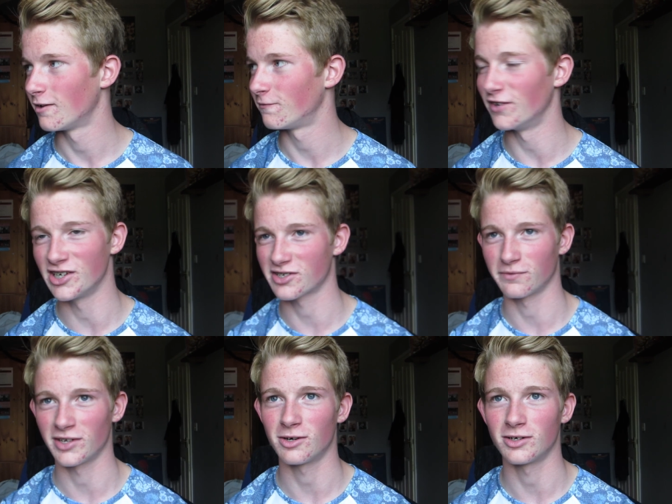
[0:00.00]
figure
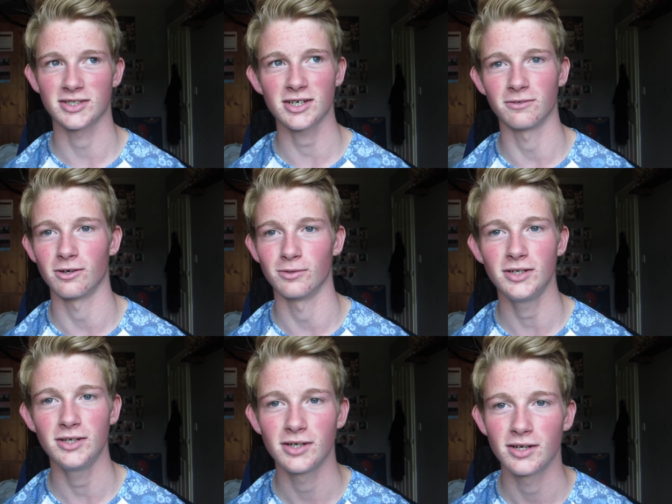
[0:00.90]
something out ourselves, are
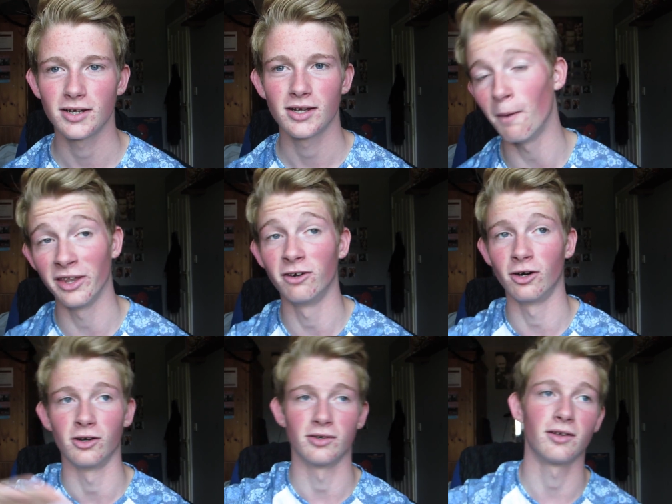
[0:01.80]
we? I mean, there are.